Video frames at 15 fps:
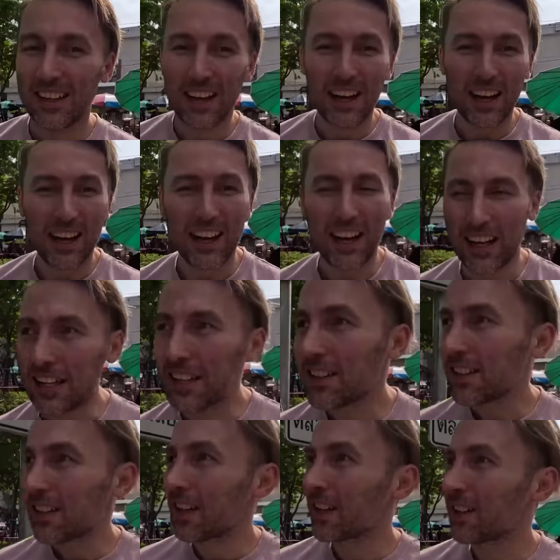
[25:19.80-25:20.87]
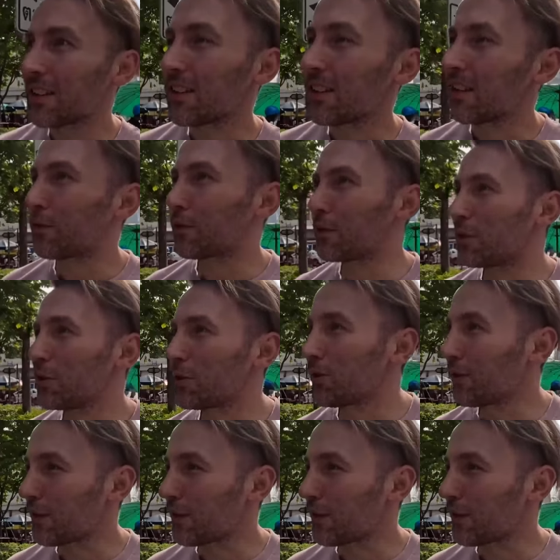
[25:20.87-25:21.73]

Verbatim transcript: Uh, I need to learn a few